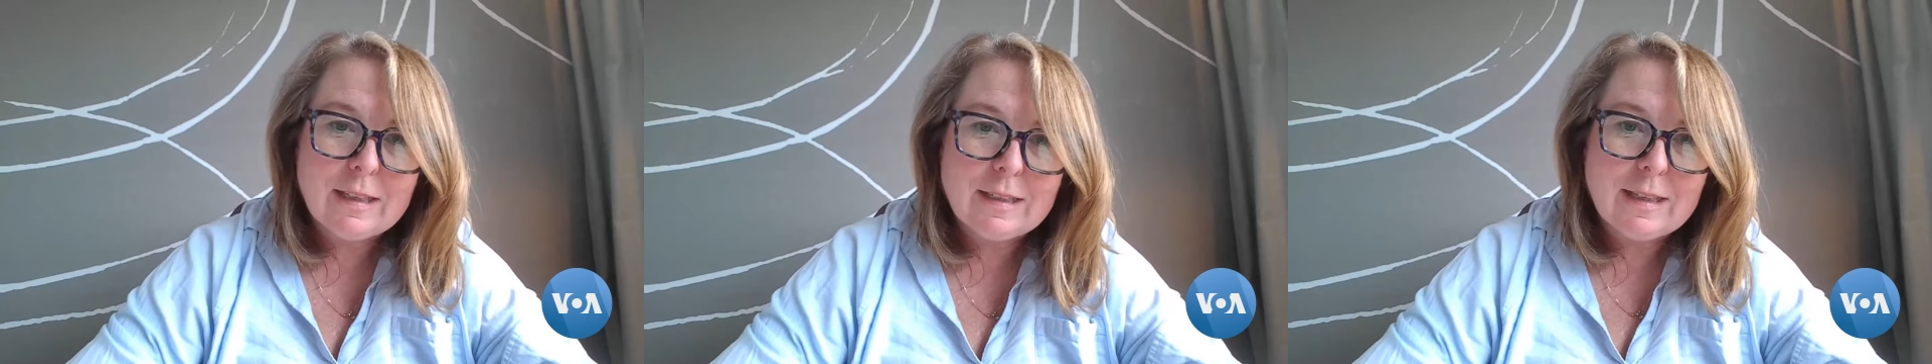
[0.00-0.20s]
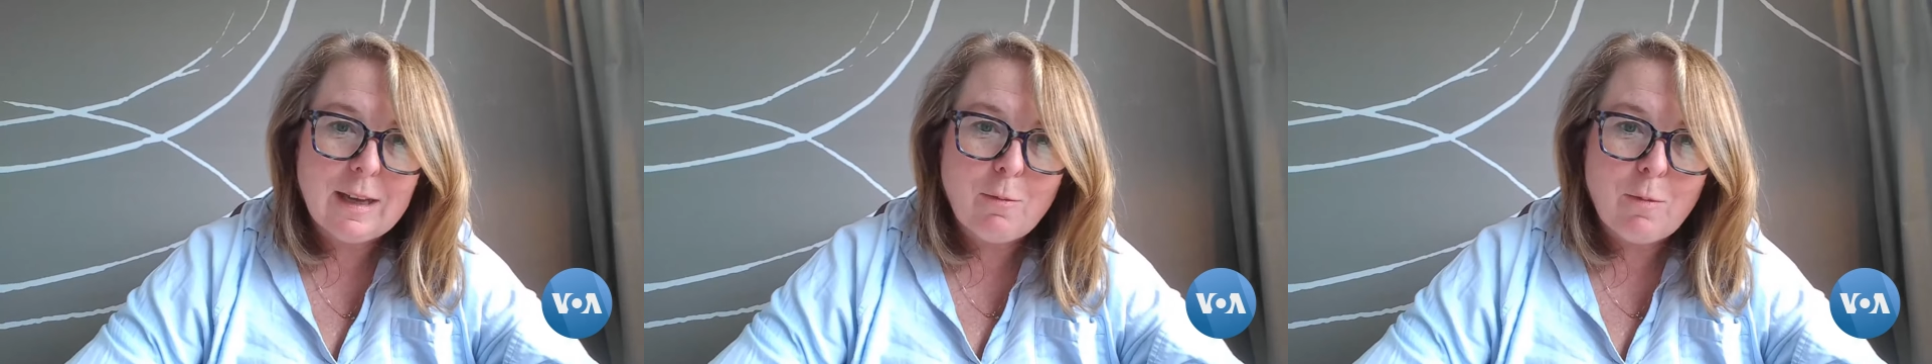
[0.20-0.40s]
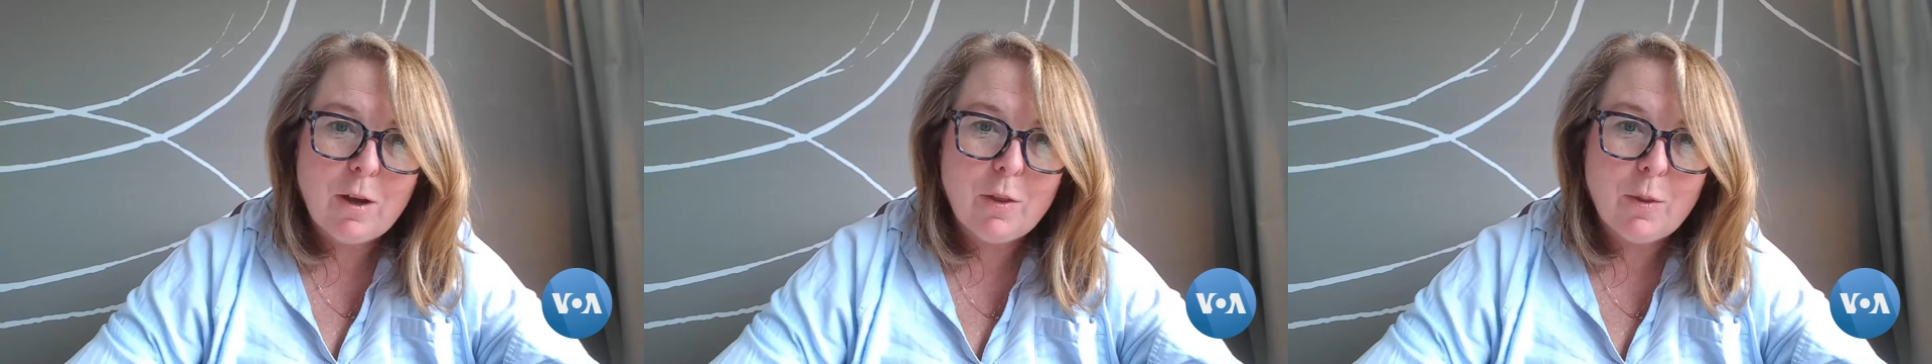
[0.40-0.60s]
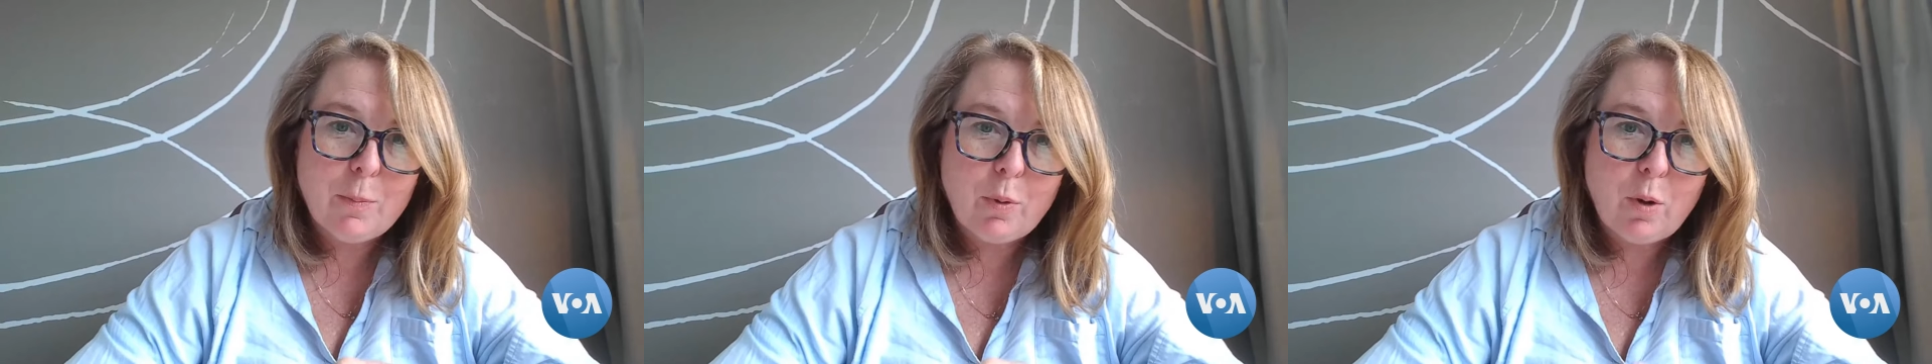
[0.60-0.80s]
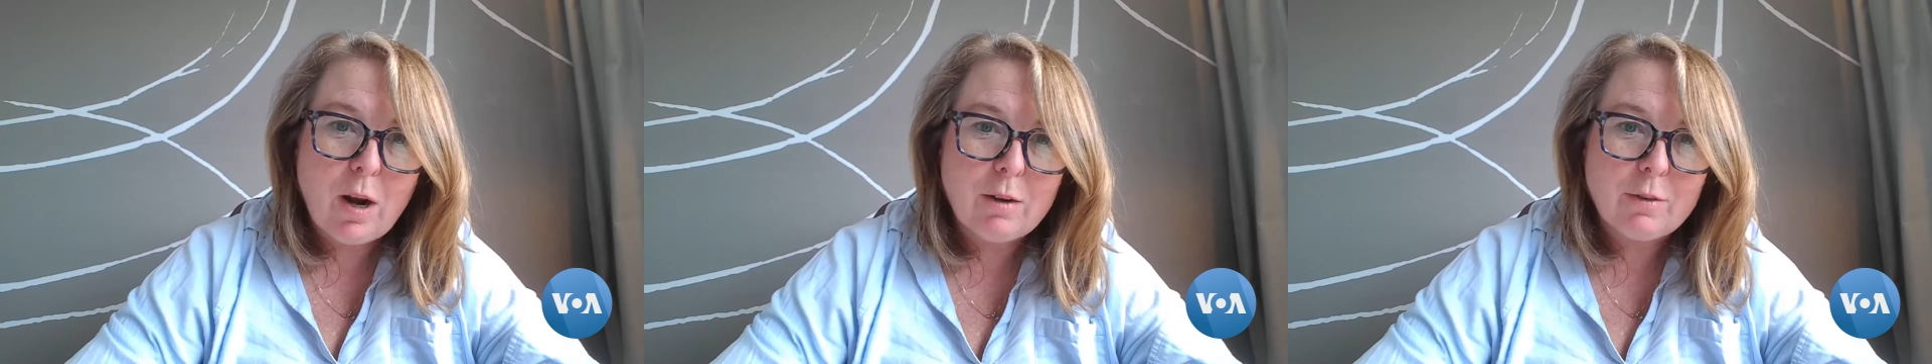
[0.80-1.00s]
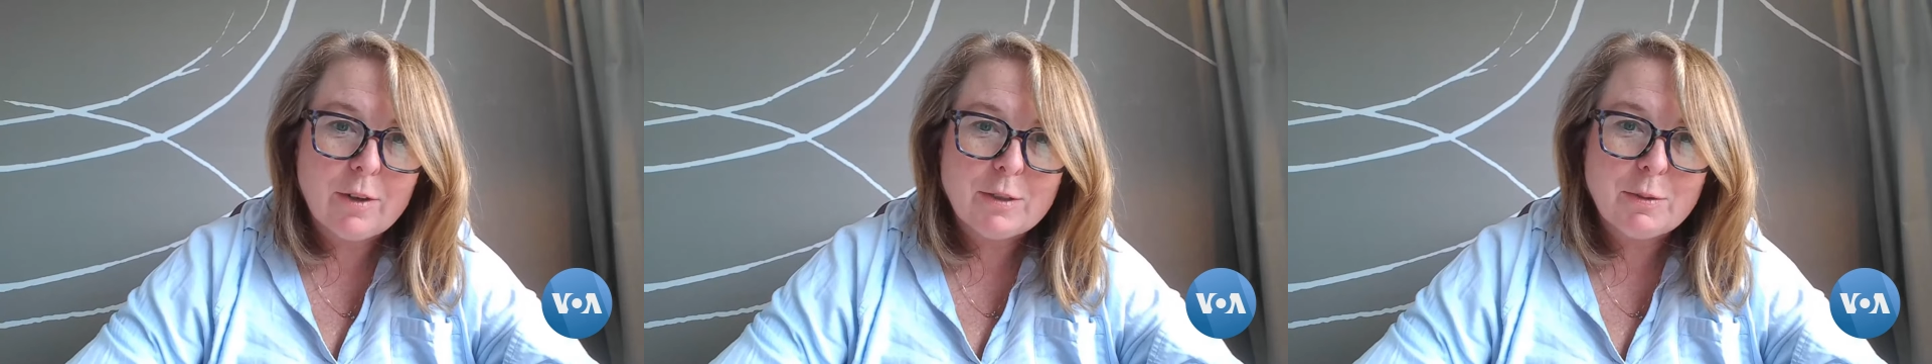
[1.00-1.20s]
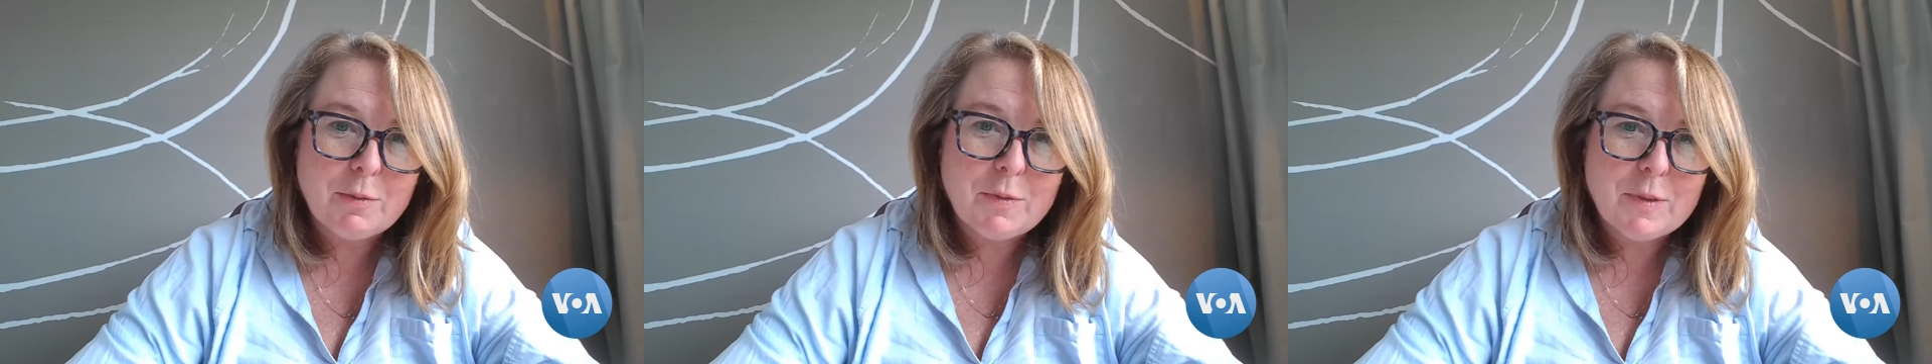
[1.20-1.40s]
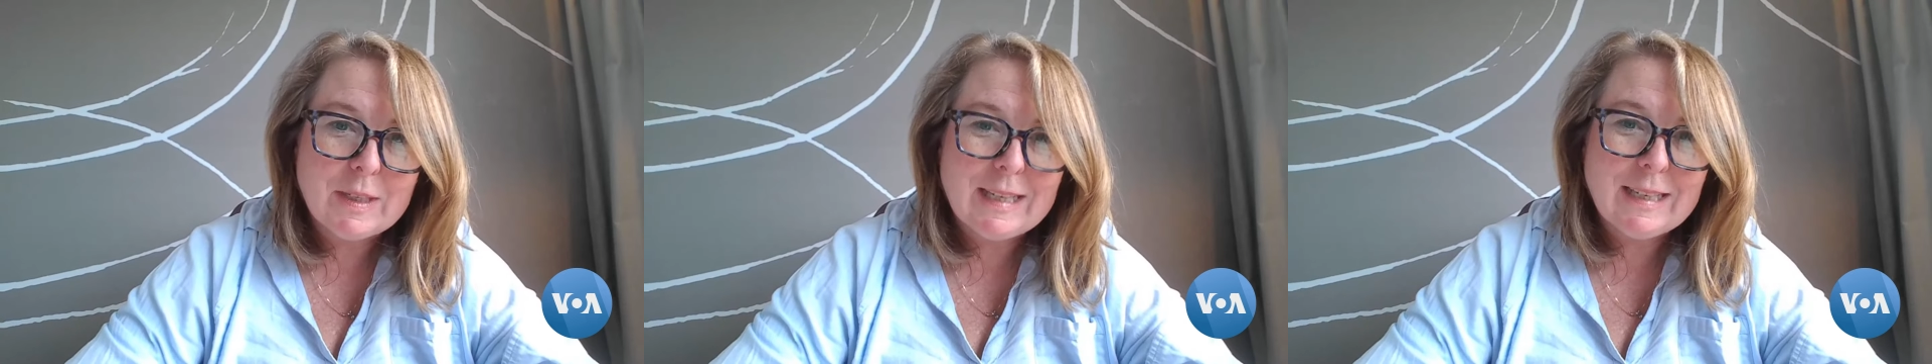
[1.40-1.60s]
is that while the progress
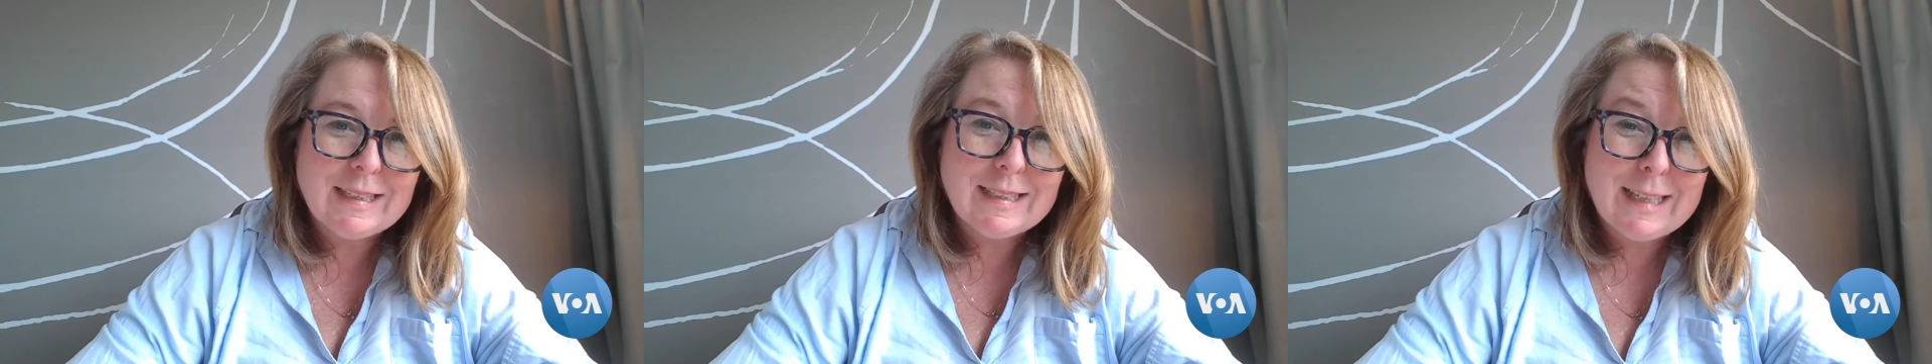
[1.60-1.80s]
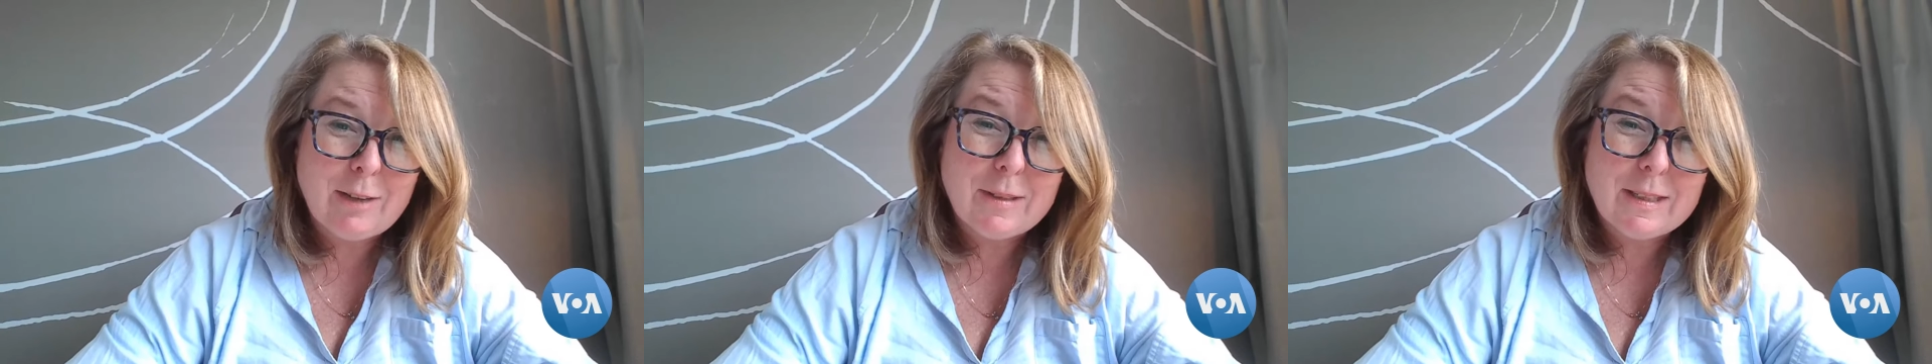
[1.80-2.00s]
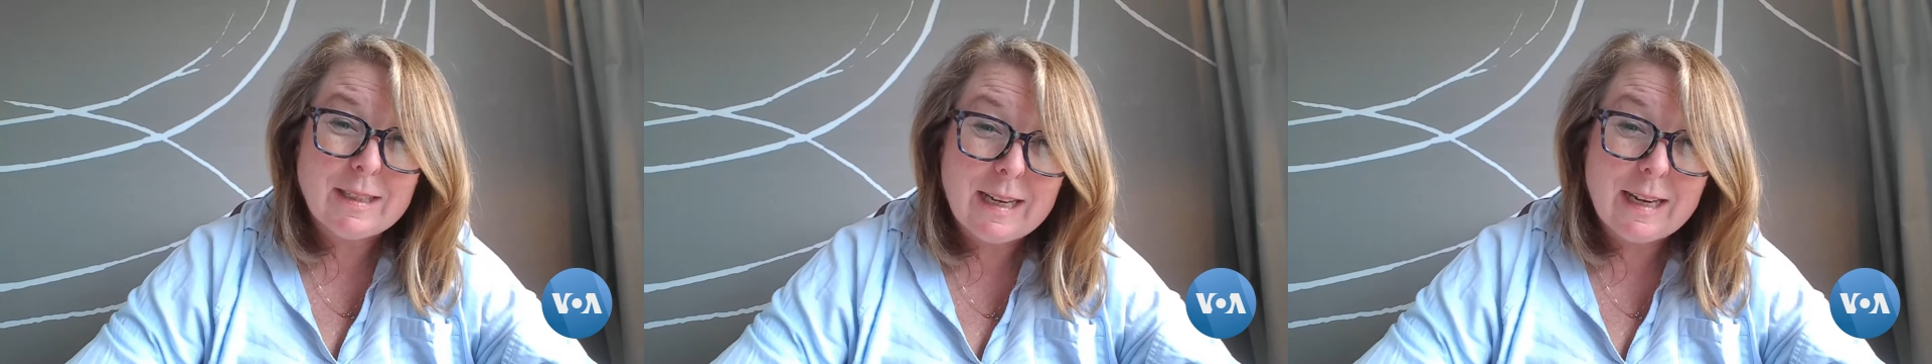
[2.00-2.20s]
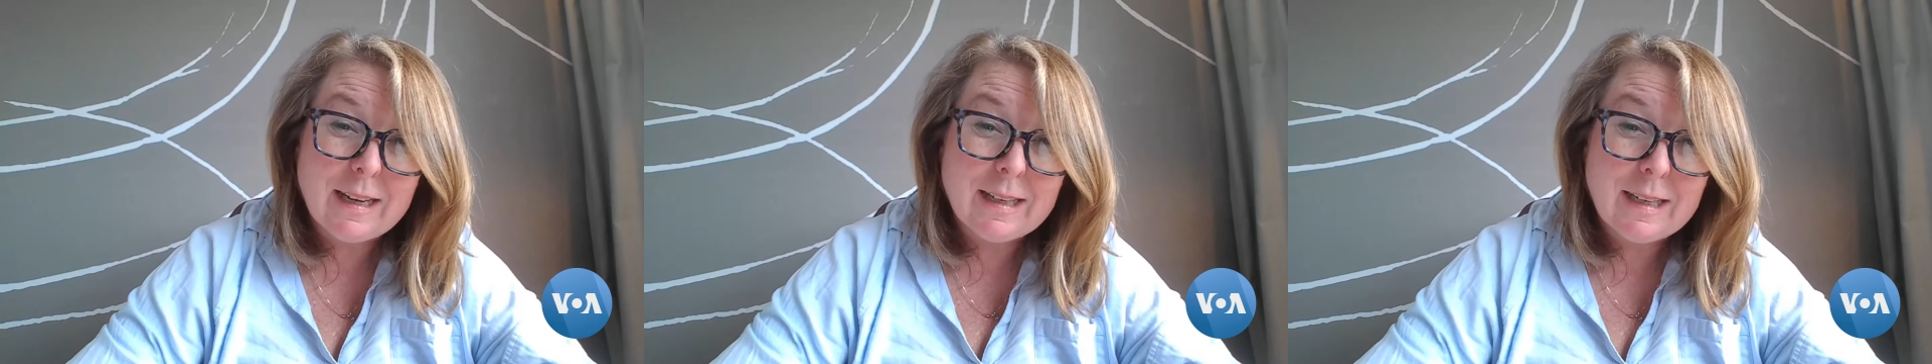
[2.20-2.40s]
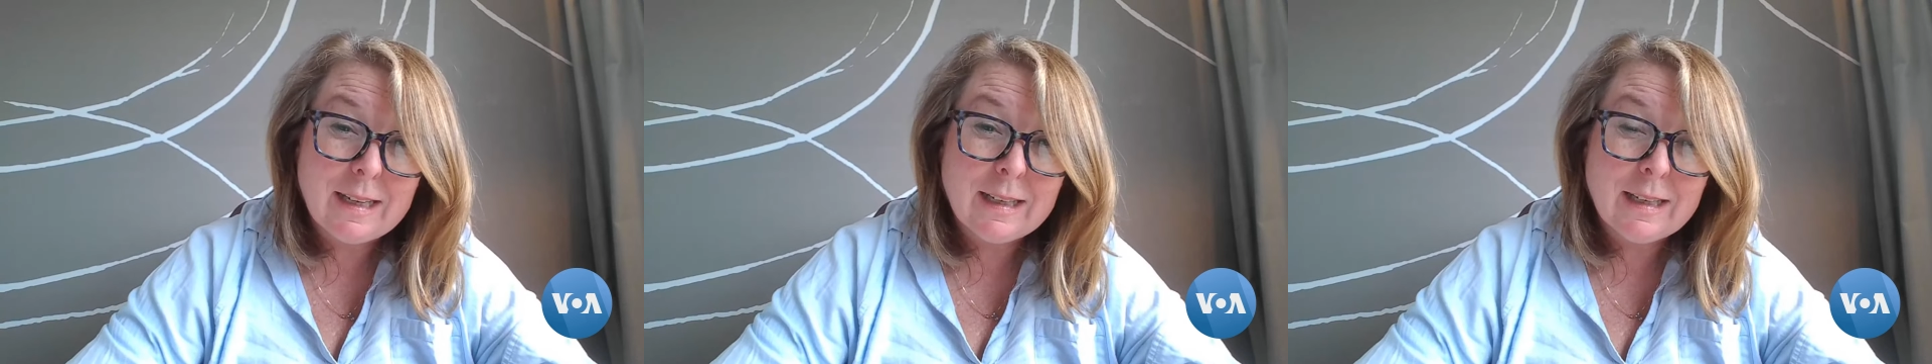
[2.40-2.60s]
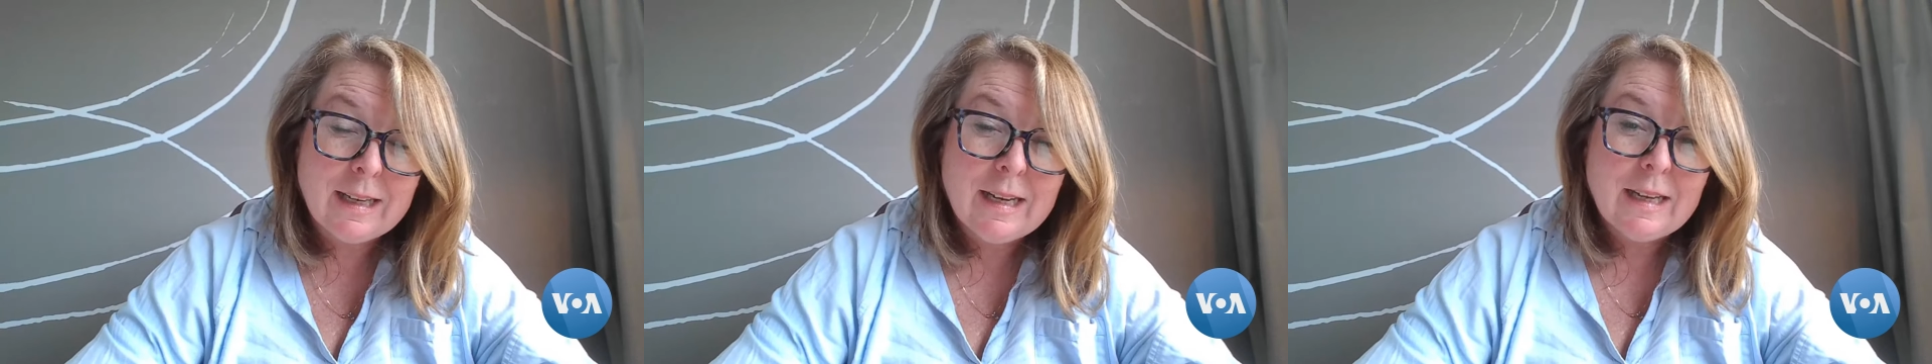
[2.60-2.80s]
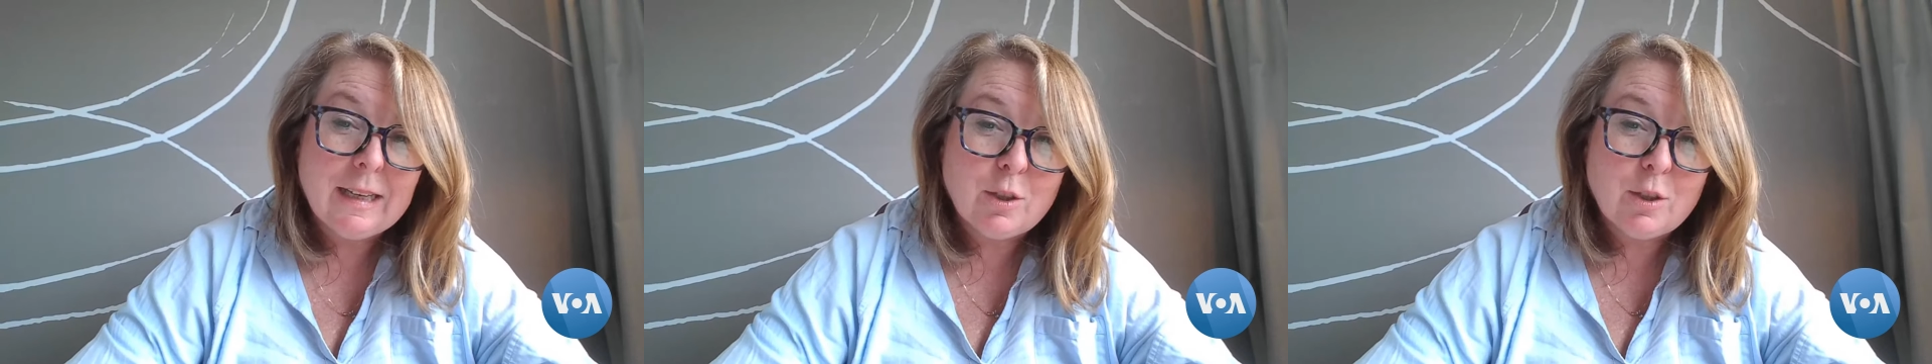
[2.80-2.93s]
we've seen is outstanding,